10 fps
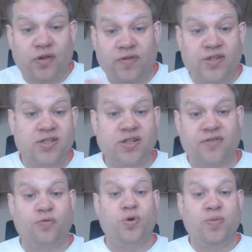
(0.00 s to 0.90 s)
of his
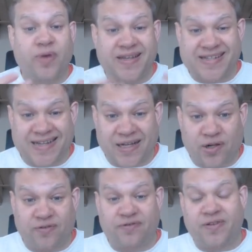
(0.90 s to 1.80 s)
stuff with
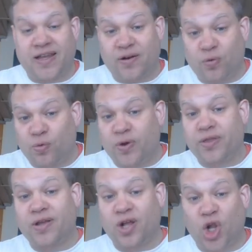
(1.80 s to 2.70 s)
myself and
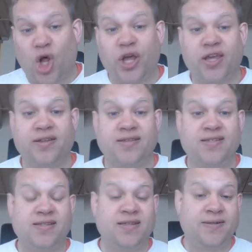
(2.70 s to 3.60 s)
with
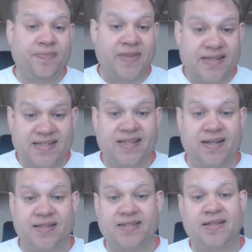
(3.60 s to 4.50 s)
clients
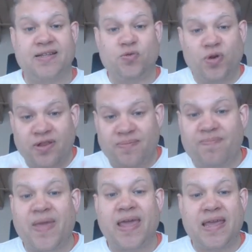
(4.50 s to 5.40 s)
since. It's one of the
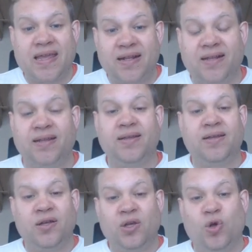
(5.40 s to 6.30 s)
main
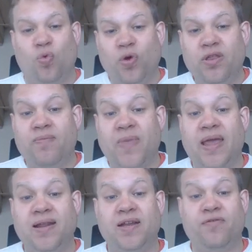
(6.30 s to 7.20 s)

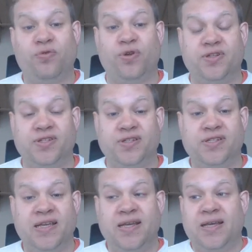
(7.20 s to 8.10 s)

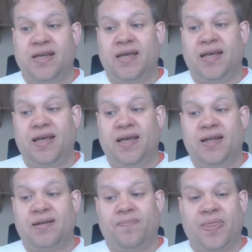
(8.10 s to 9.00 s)
influences.
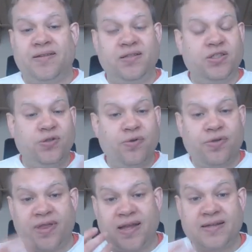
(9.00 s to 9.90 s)
And the two
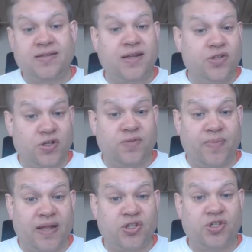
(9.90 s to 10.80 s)
things that I just
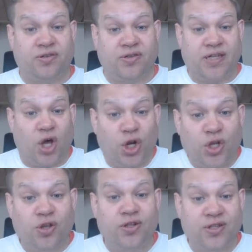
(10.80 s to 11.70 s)
mentioned, the
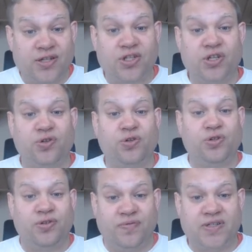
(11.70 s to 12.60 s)

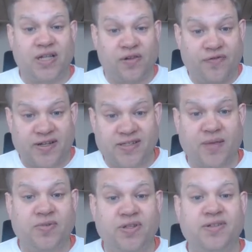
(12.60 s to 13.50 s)
unconditional
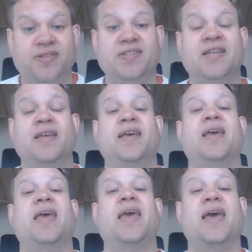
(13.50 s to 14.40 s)
self-acceptance
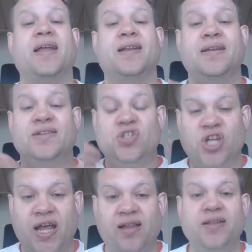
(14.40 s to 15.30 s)
and
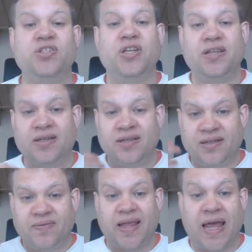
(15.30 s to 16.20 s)
challenging
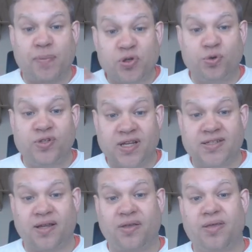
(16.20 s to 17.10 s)

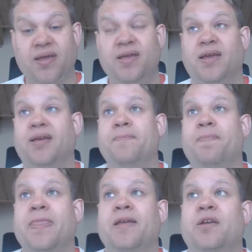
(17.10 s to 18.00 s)
absolutistic thinking,
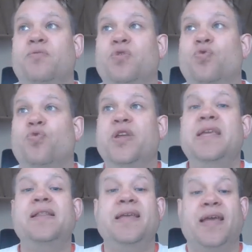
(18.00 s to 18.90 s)

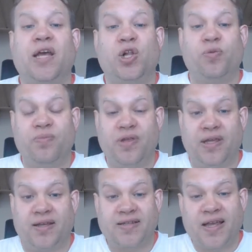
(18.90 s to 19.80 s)
really helped me
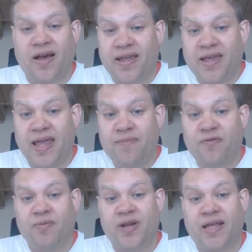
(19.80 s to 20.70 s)
because I came
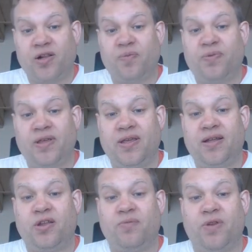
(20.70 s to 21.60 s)
from an NLP
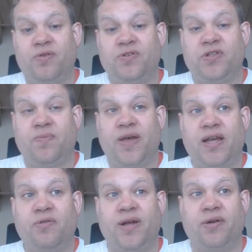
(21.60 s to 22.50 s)
and hypnosis
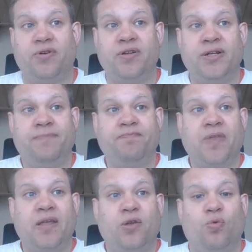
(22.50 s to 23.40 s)
background
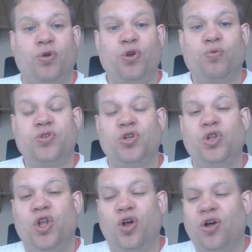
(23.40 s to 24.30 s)
where there was a
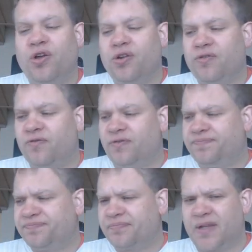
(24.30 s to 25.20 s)
lot of
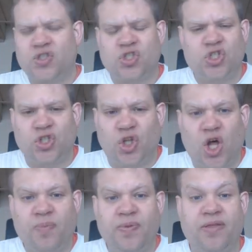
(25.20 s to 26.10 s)

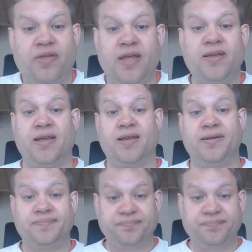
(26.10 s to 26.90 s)
sloppy thinking